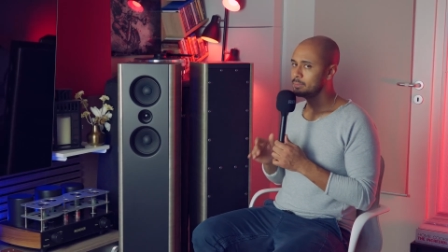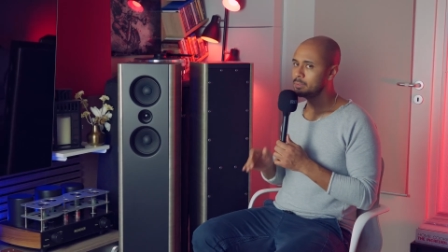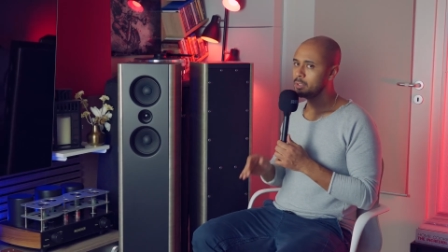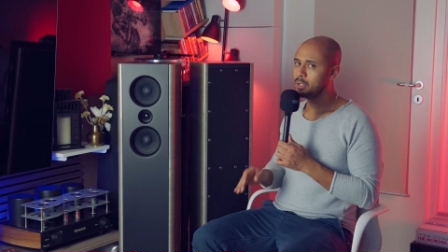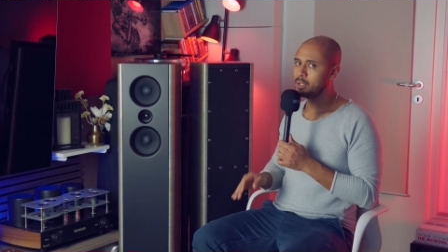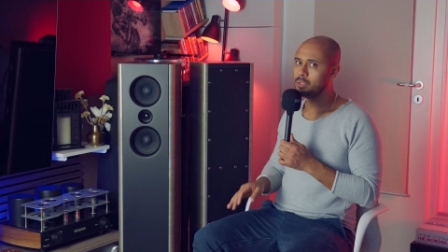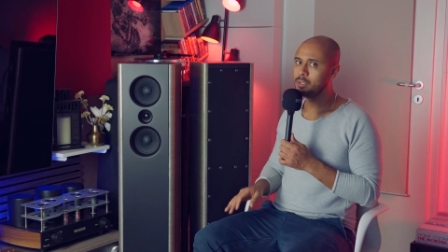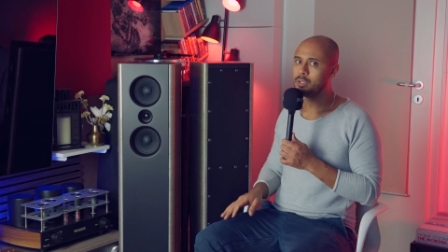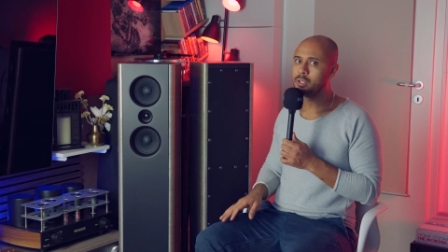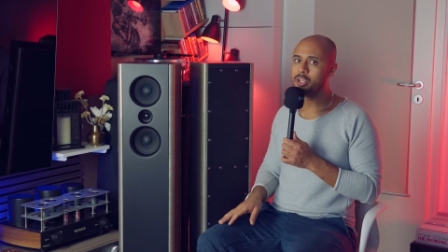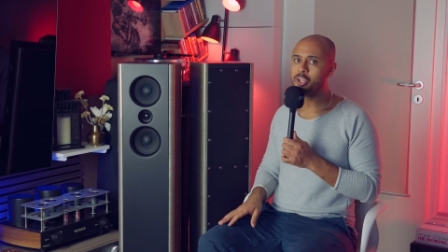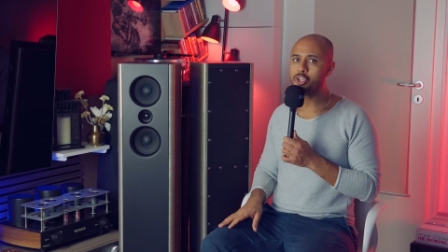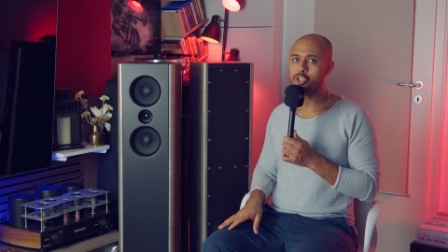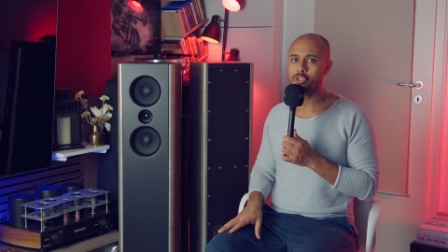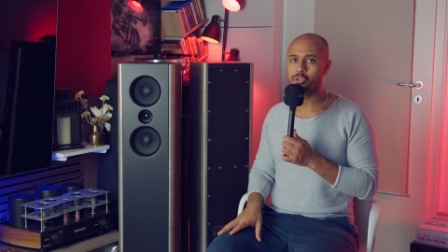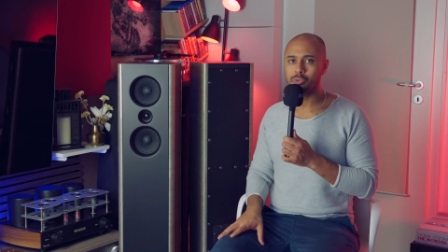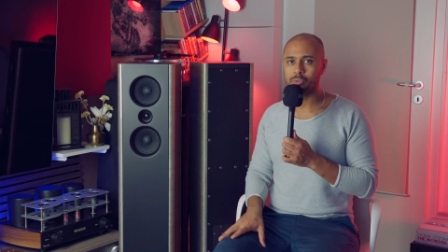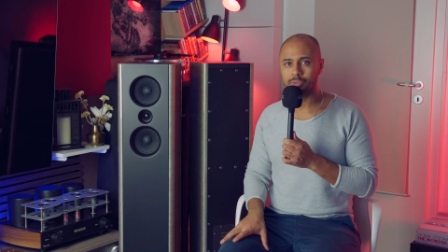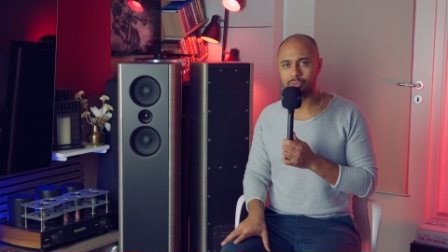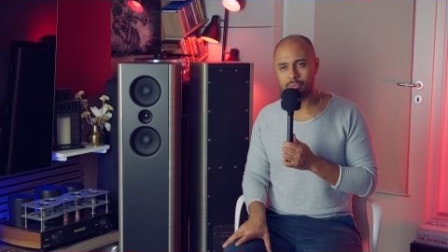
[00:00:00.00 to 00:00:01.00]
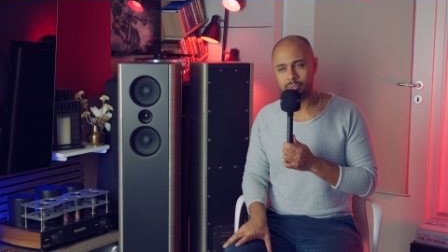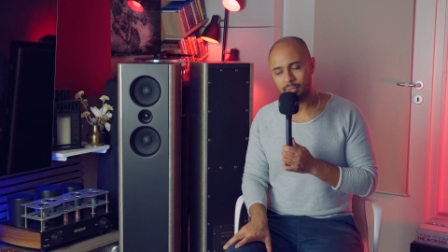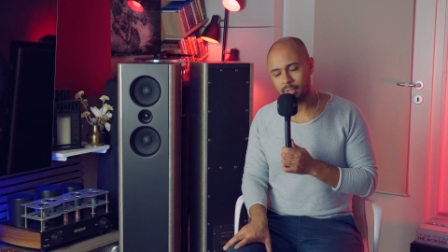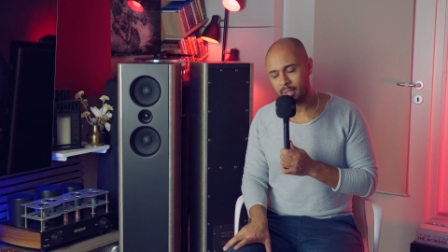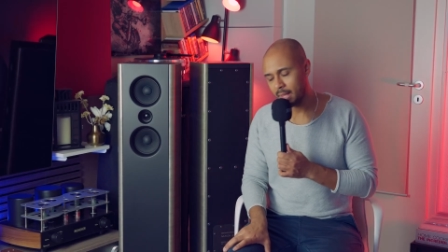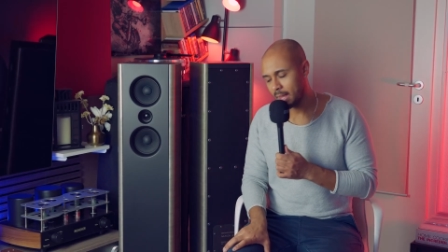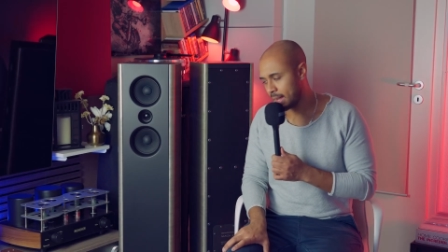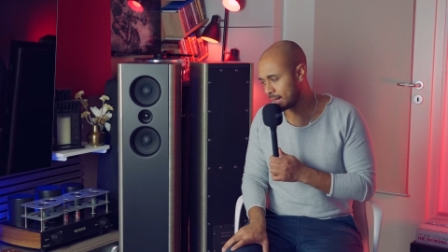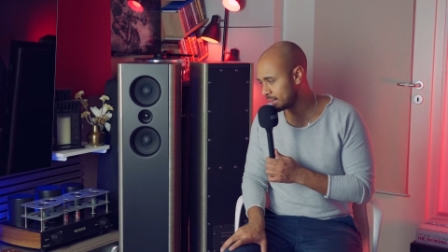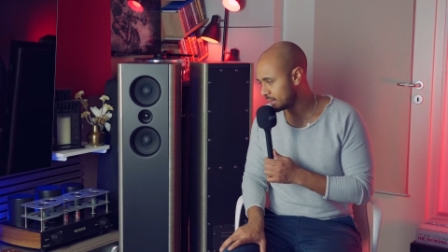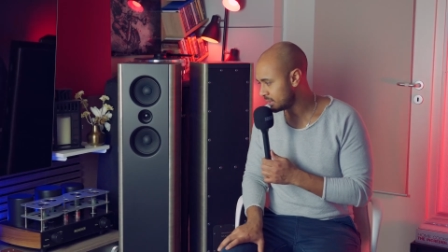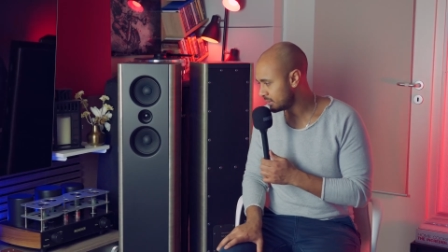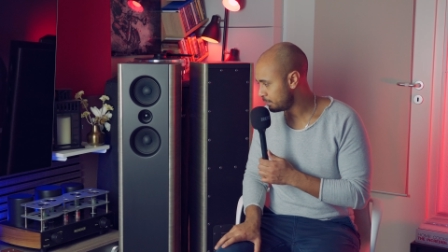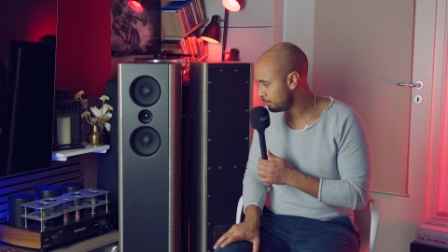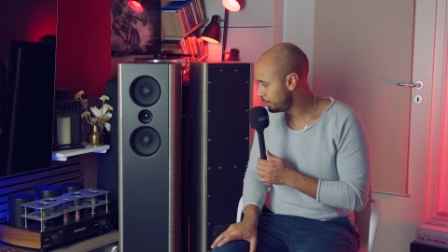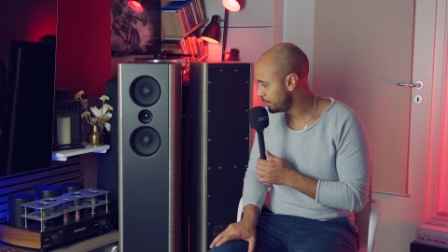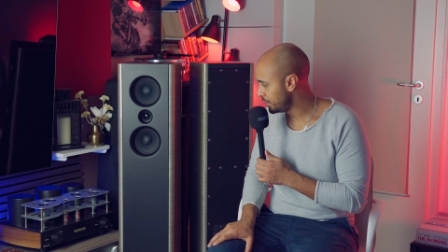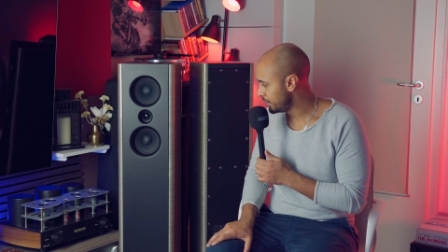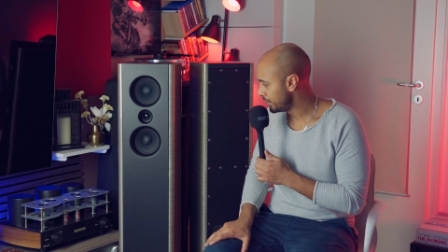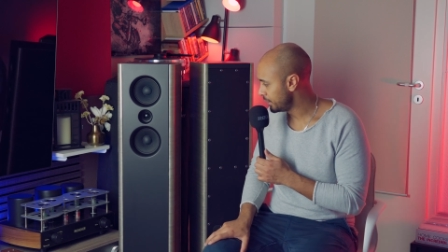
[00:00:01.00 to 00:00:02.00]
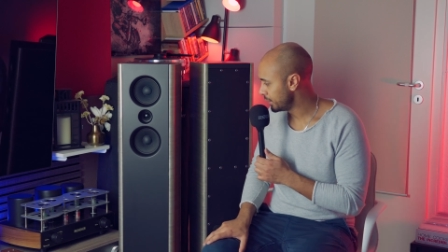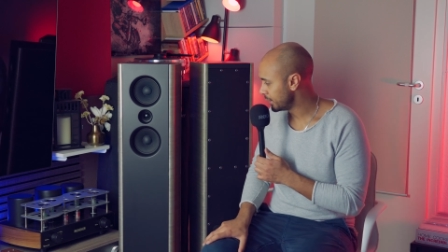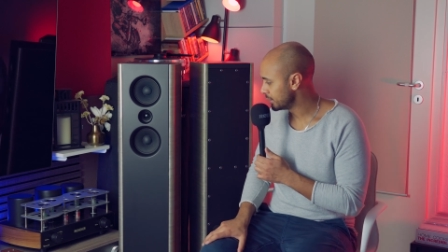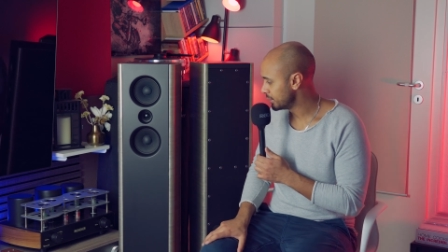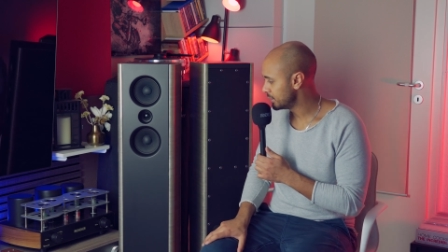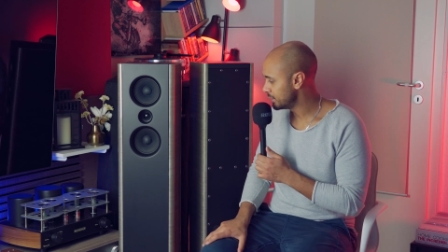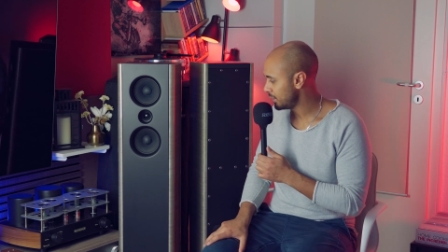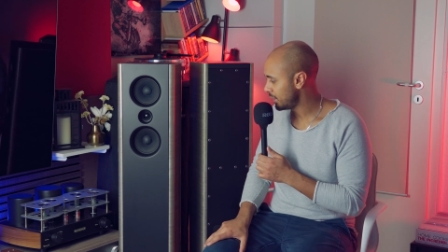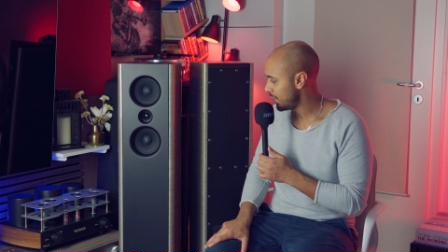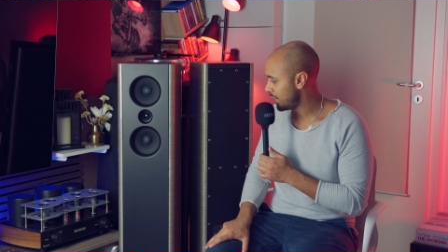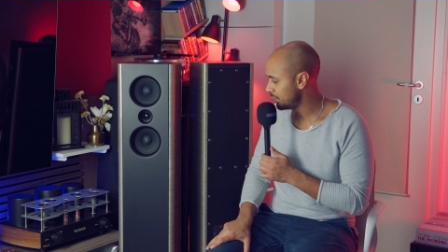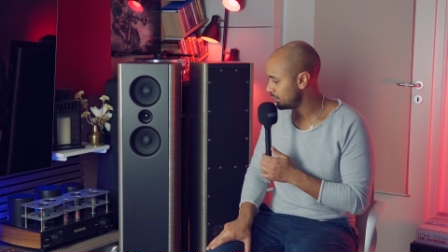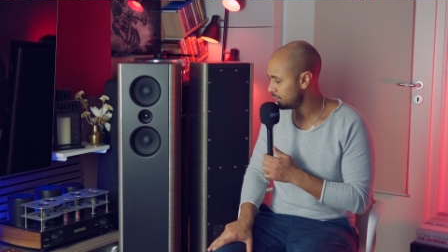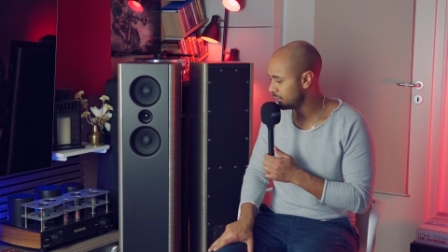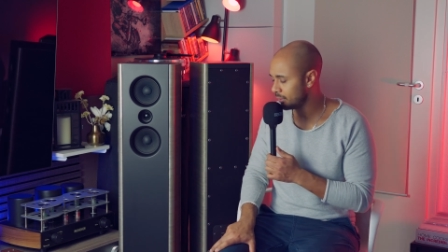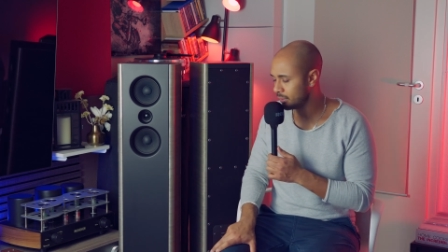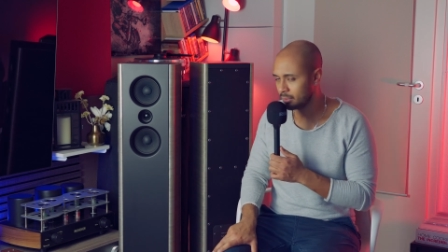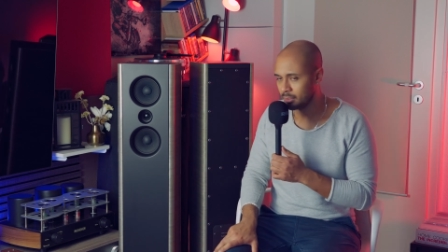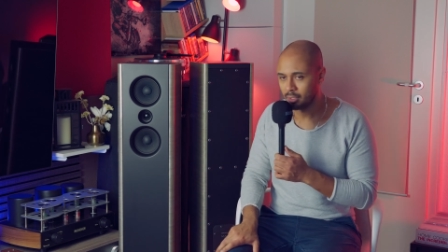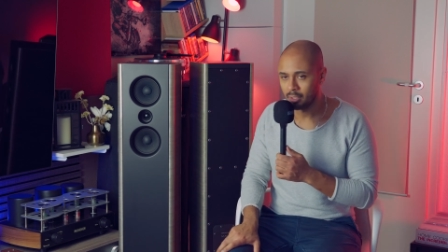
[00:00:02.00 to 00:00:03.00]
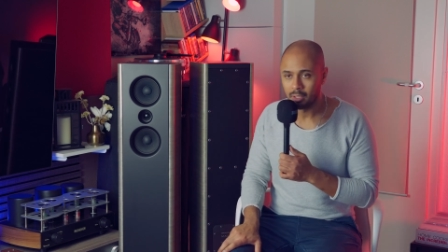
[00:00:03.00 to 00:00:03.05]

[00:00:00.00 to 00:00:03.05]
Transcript: delicious experience and